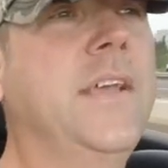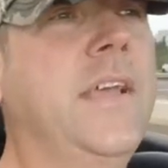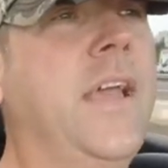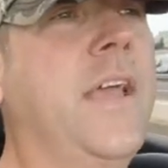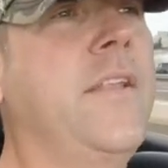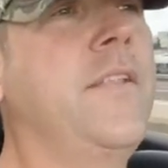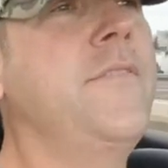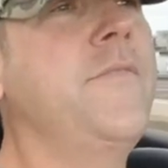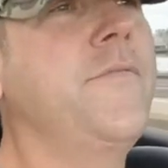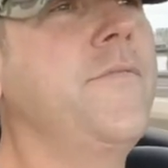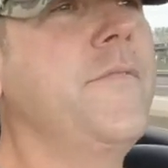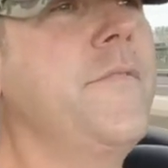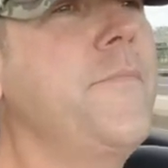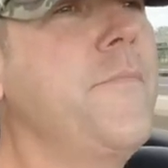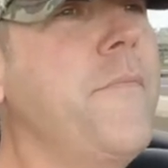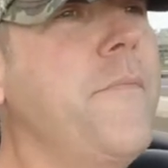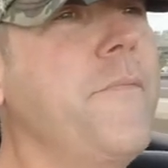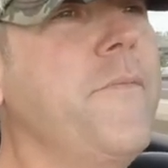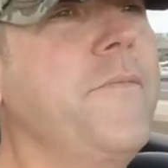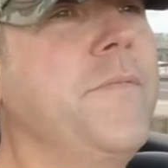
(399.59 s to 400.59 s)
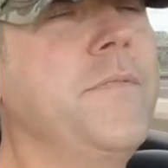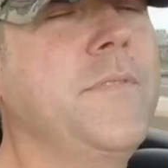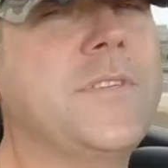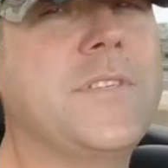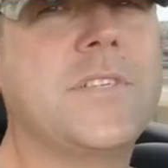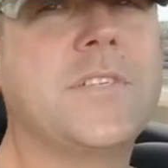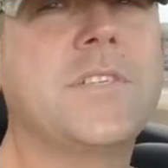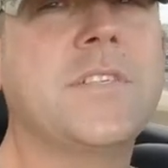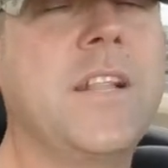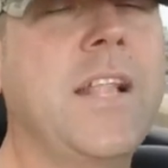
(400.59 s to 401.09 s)
It
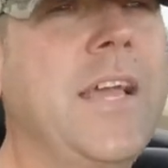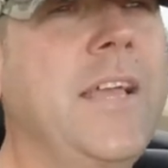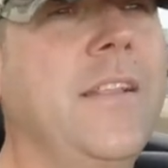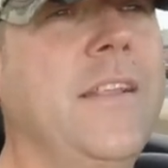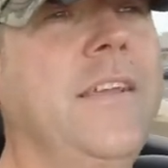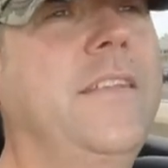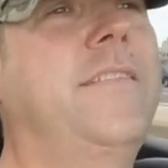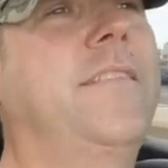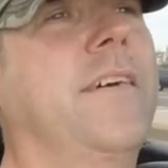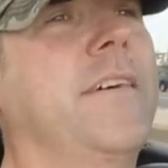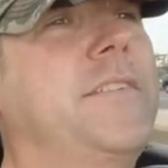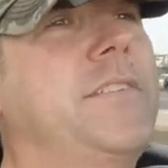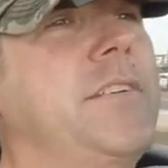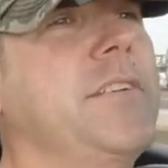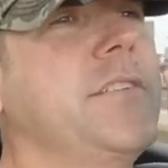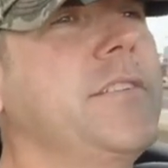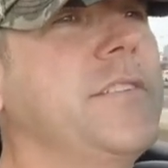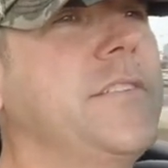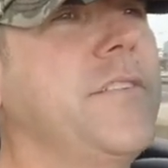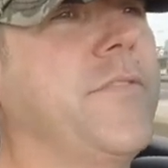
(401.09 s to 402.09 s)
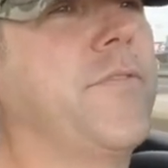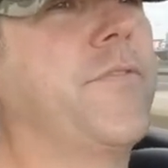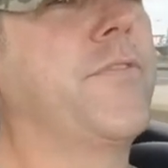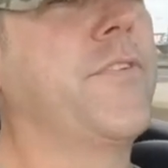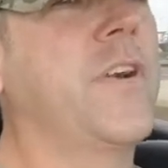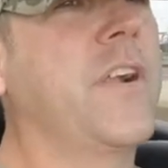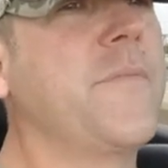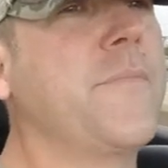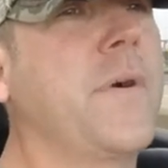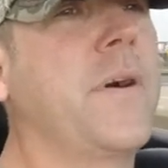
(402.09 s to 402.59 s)
slightly touches the
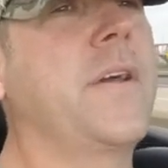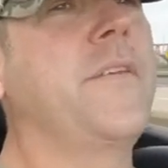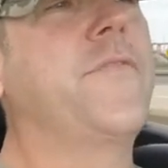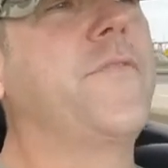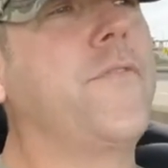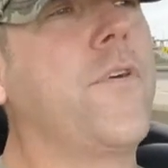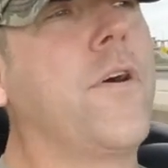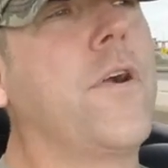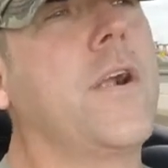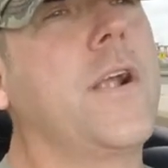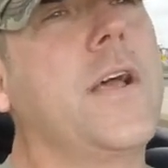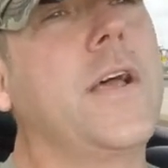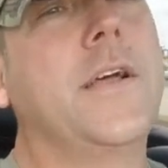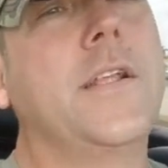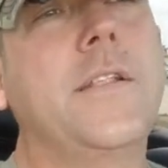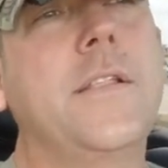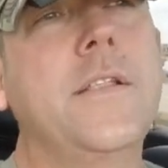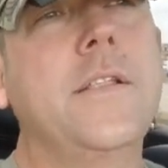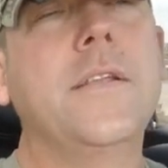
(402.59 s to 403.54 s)
front of my forehead,